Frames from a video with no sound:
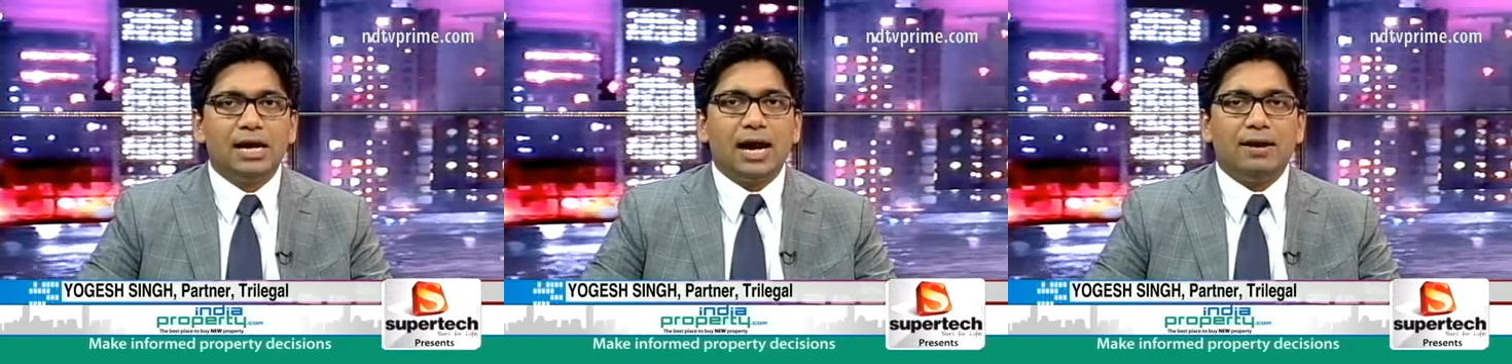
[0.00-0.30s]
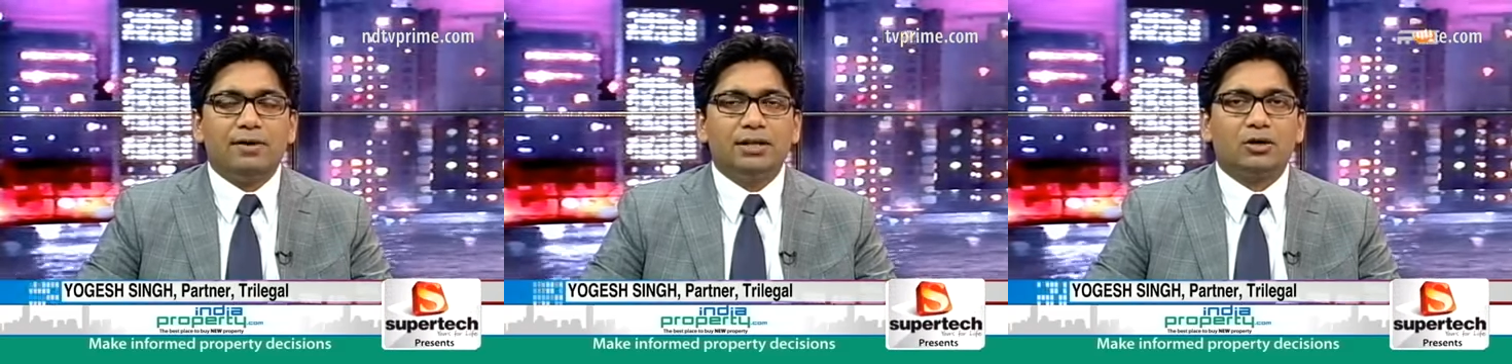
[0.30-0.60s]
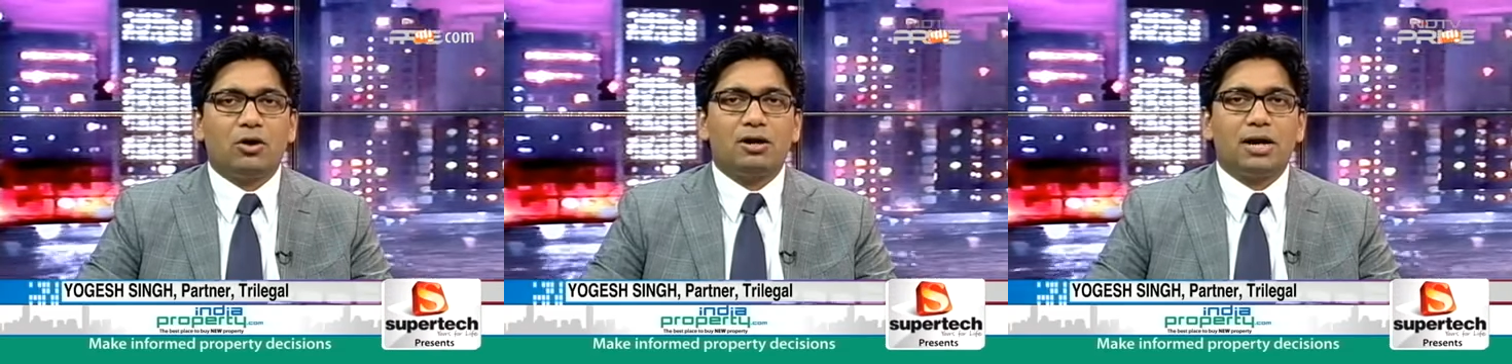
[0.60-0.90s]
and when
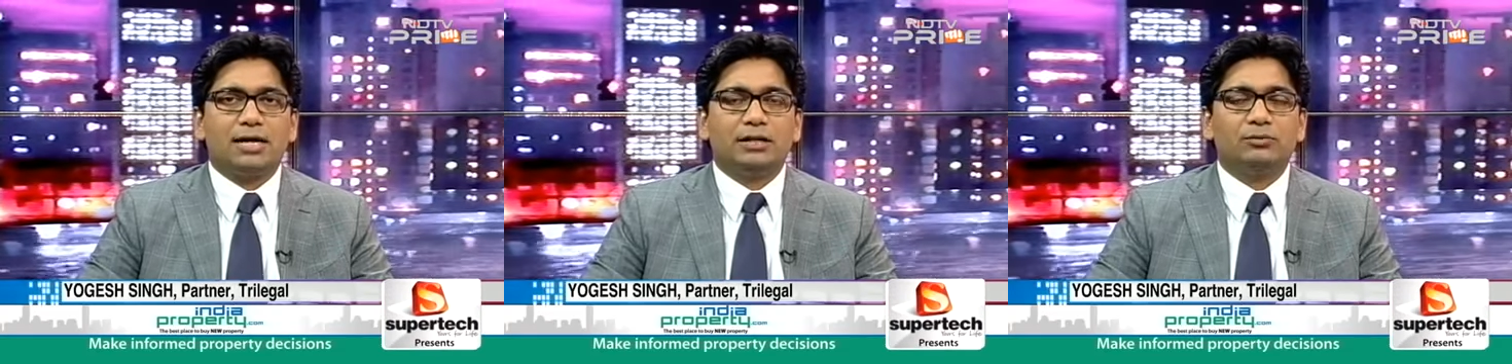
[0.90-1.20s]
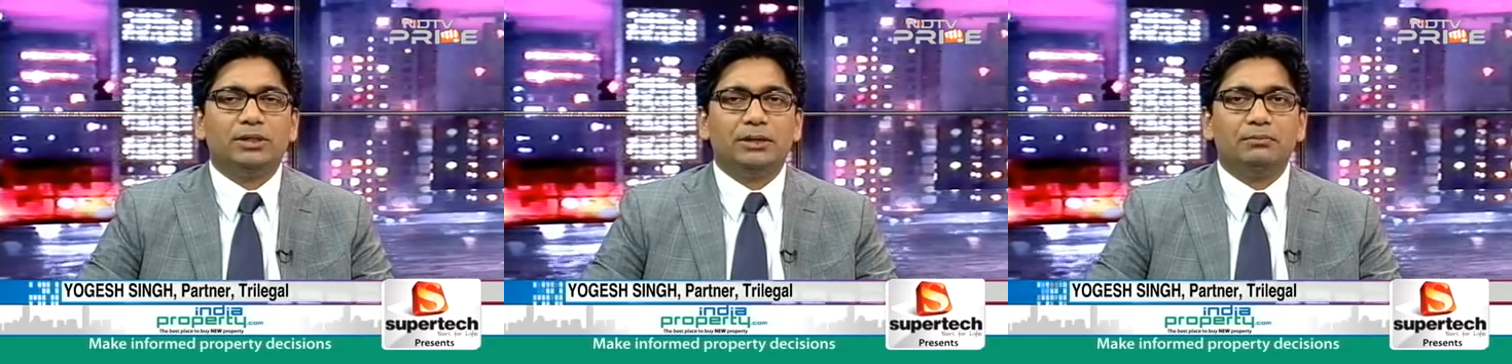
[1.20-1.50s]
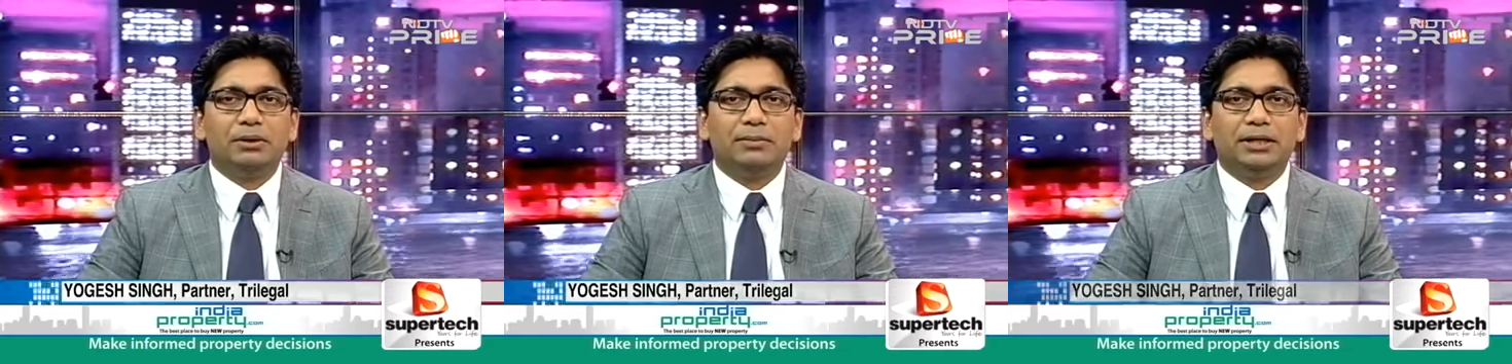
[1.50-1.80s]
the contract is being
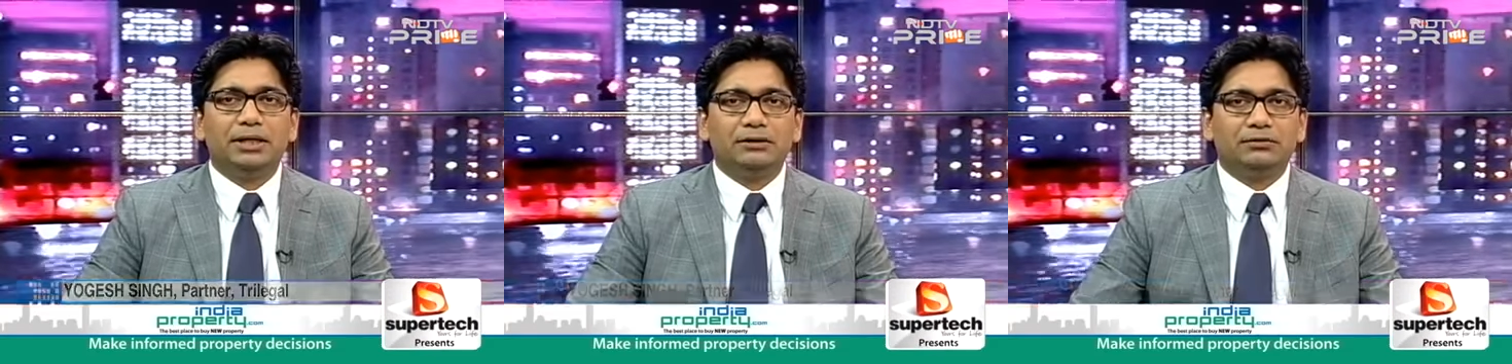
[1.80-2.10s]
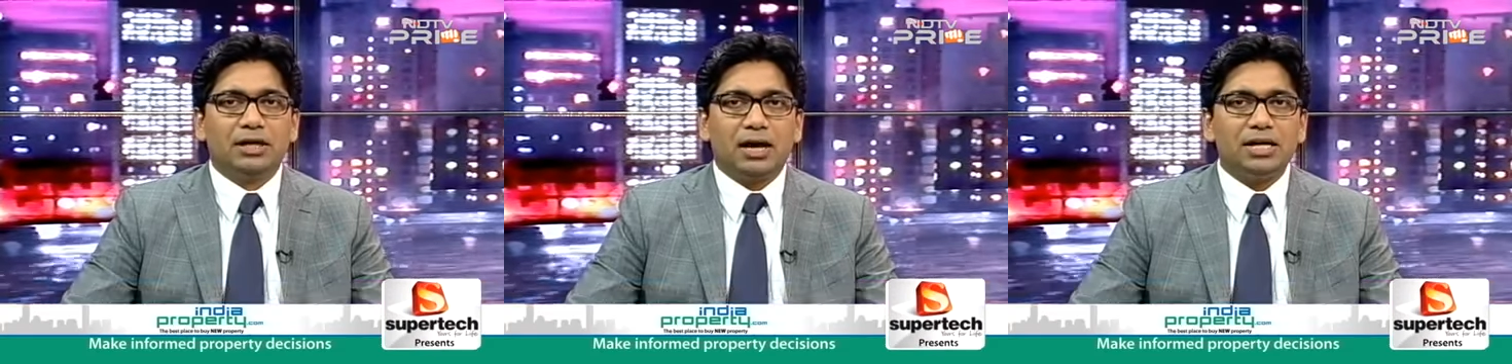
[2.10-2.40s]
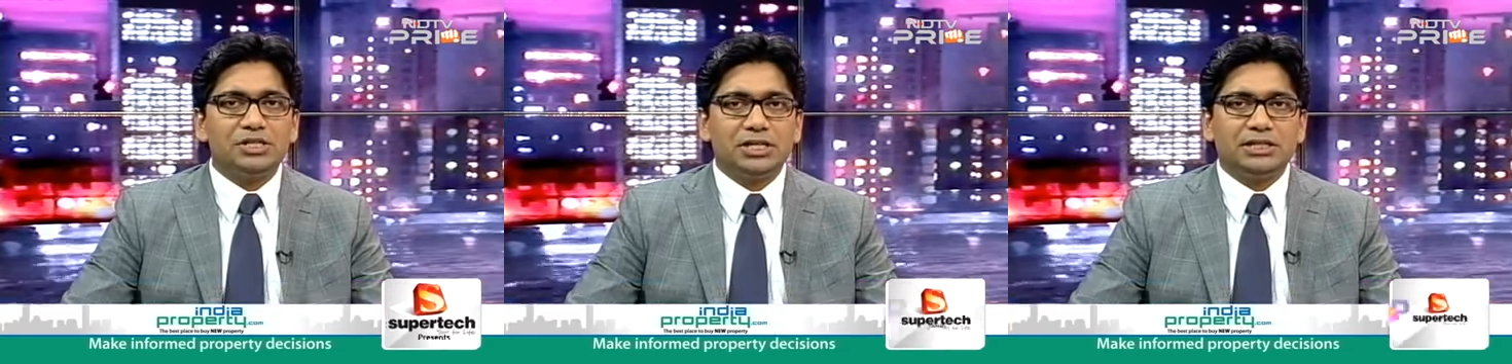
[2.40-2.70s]
implemented, if there
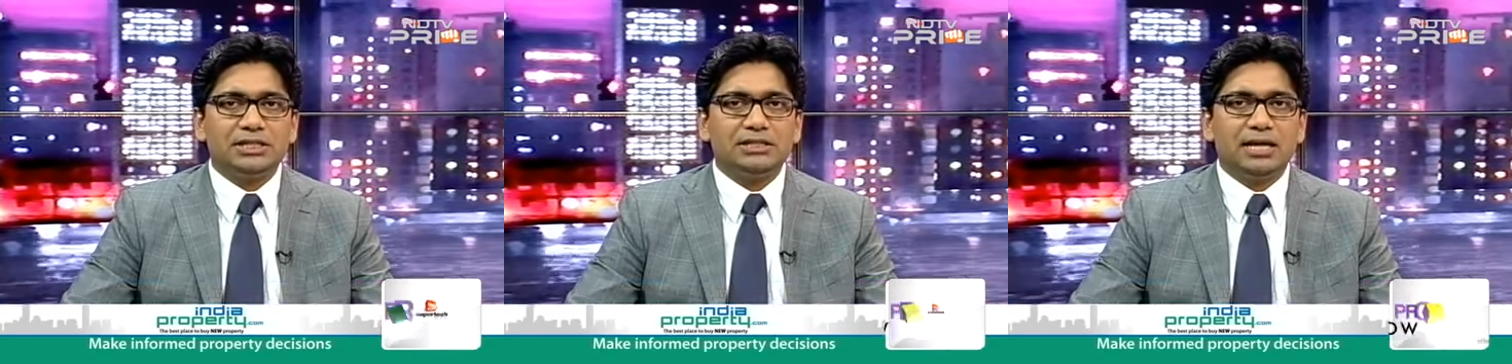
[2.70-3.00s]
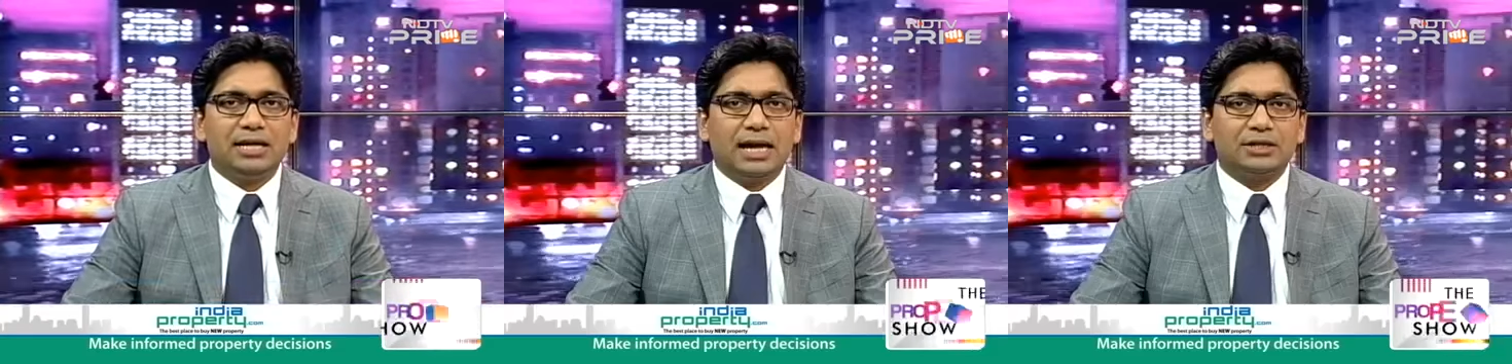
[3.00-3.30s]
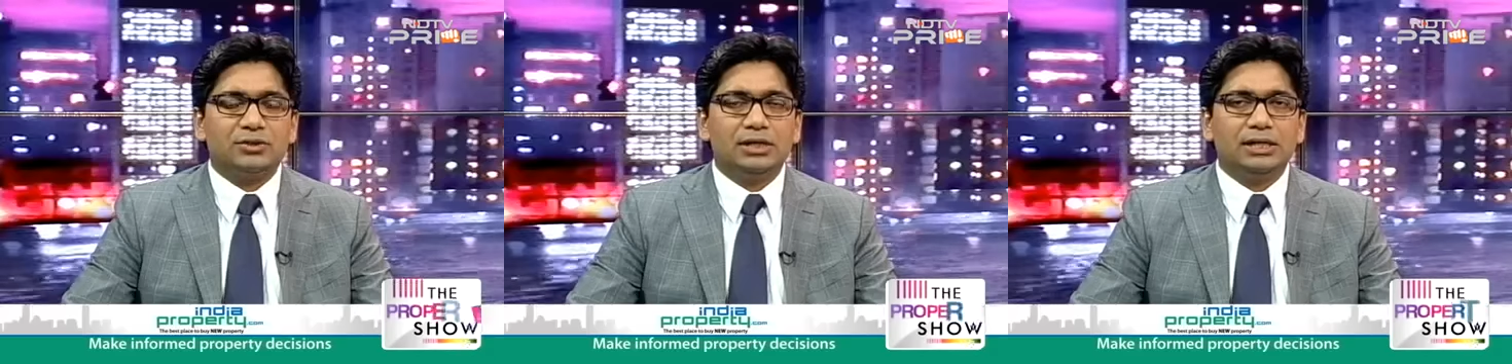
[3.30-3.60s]
are changes, then
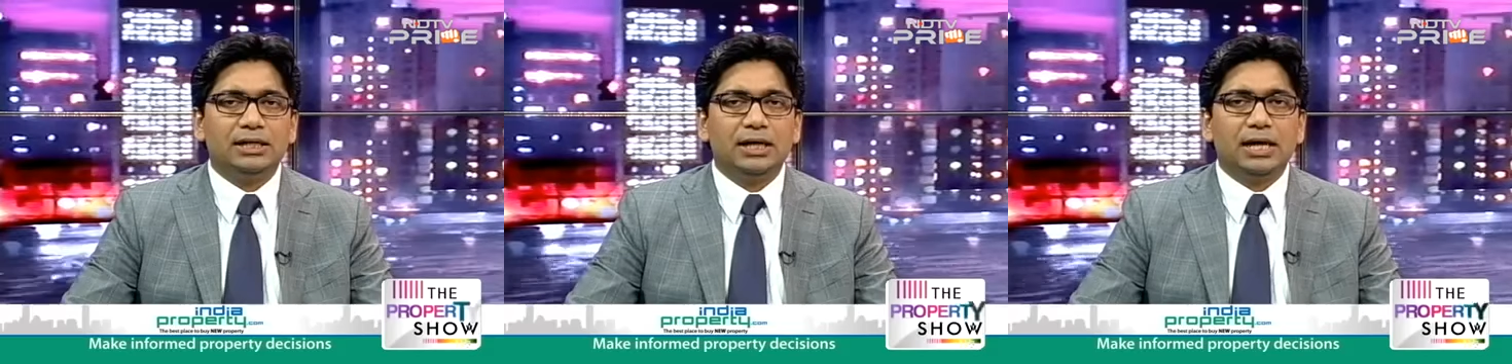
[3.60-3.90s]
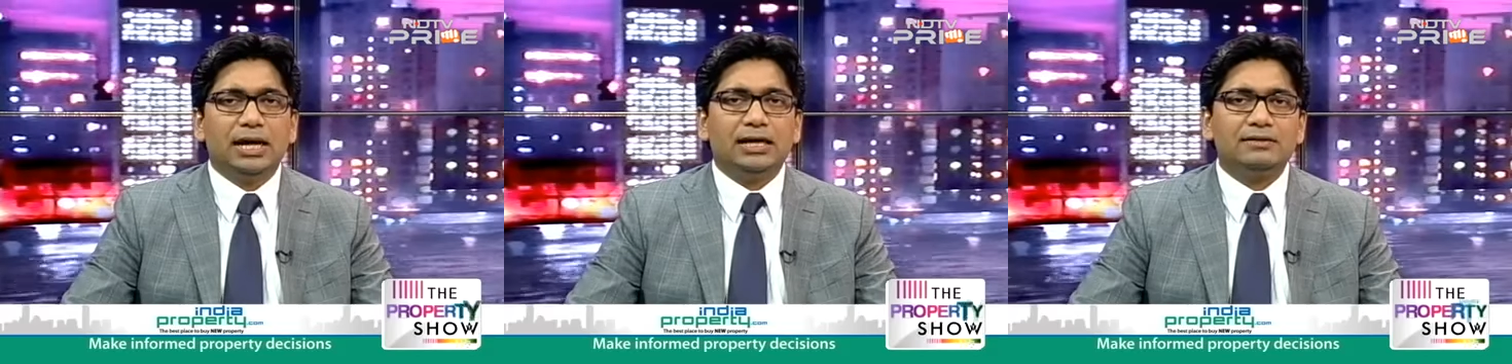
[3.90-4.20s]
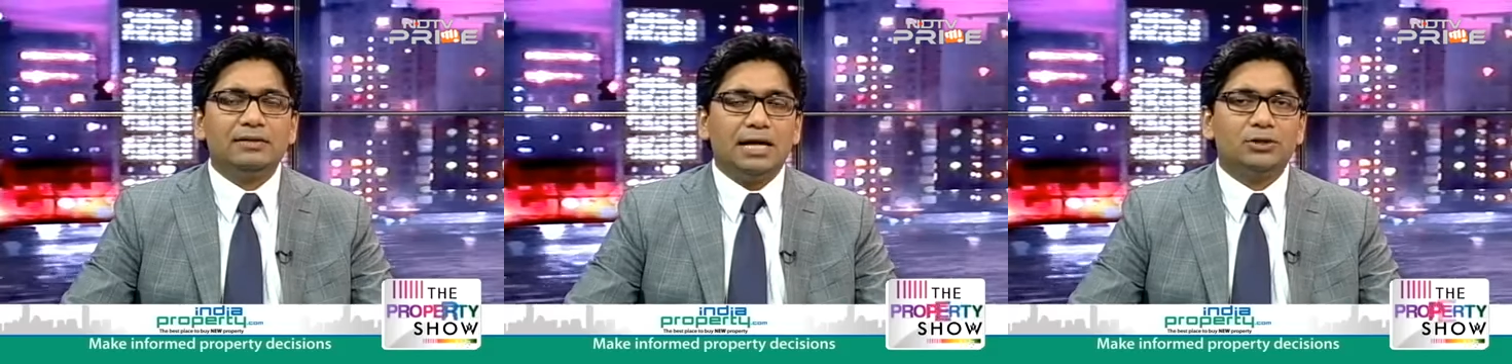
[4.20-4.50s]
actually it
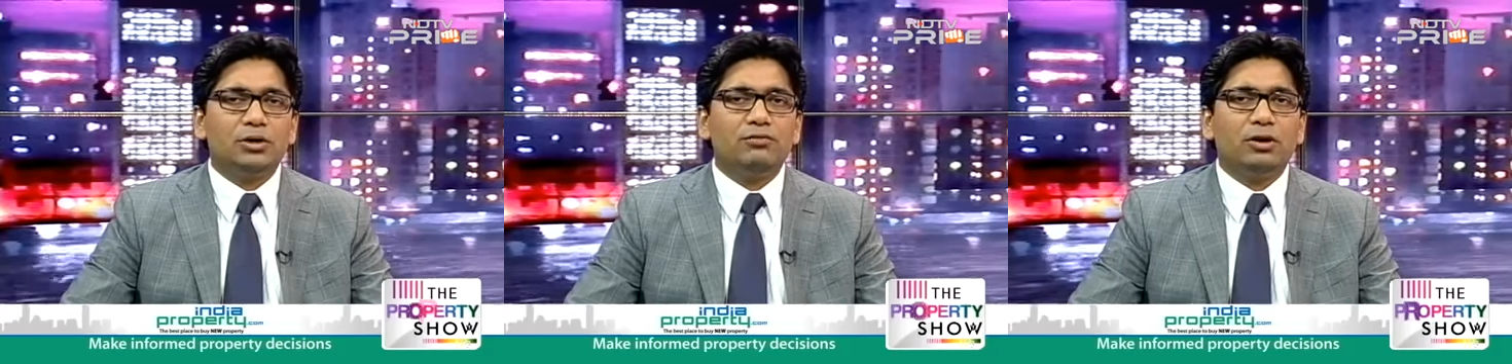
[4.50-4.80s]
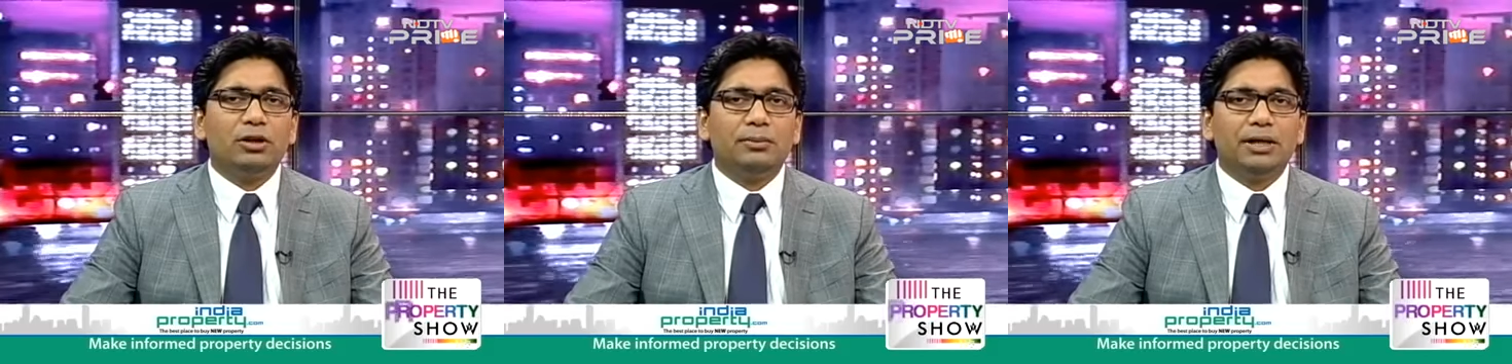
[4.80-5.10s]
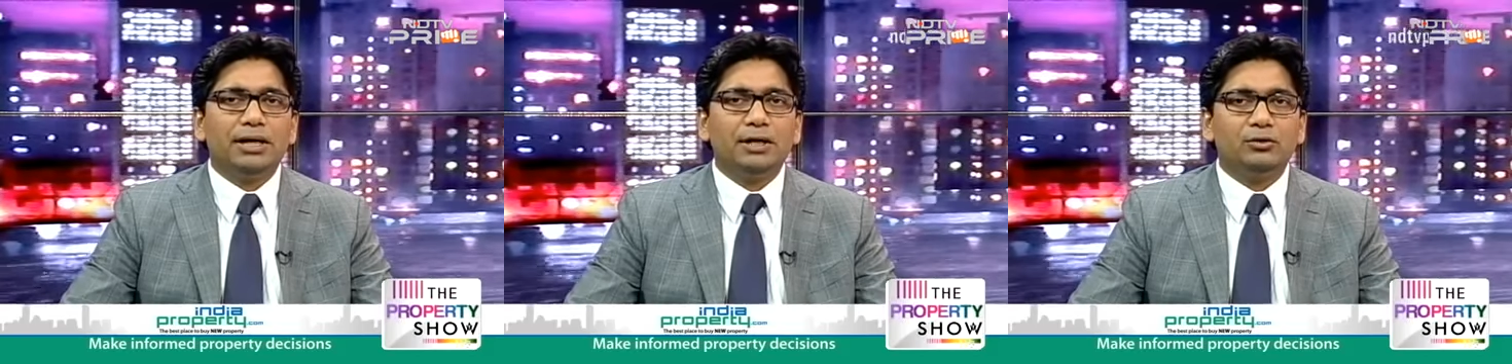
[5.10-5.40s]
is natural for the
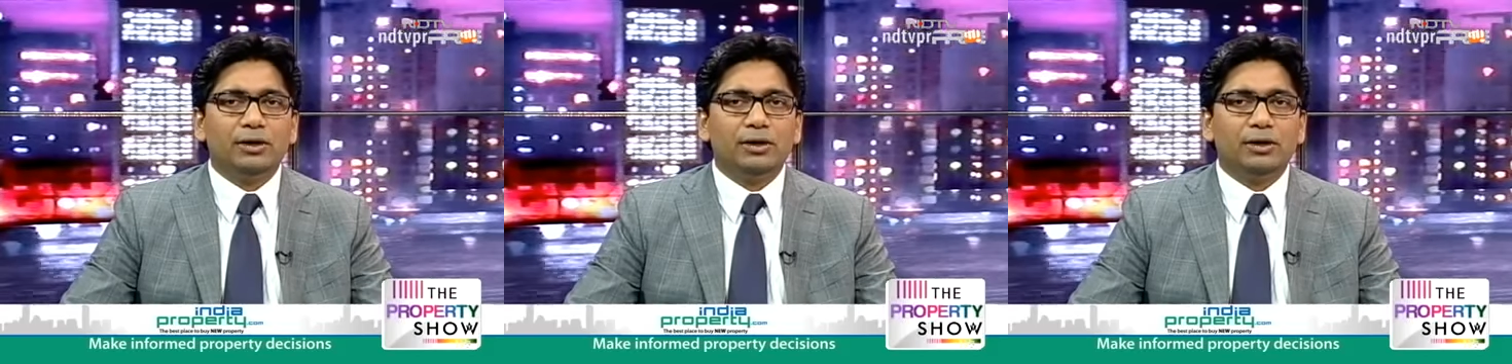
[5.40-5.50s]
builder to